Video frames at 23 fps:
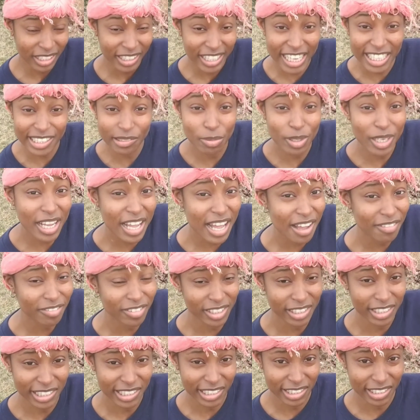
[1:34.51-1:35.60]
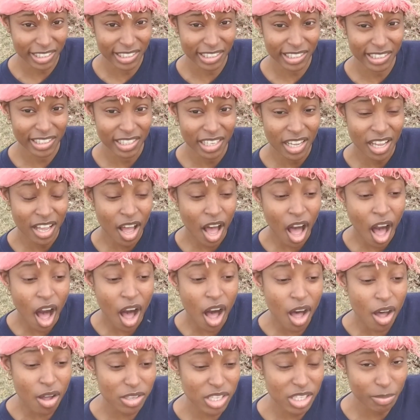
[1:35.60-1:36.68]
That's what confidence is,
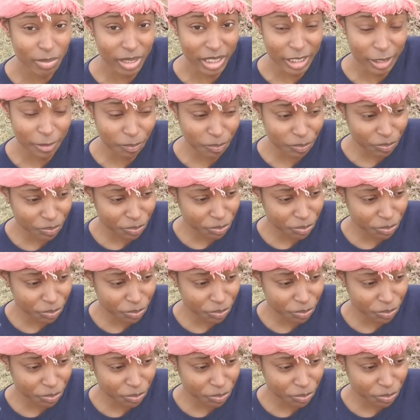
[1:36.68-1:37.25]
ultimately.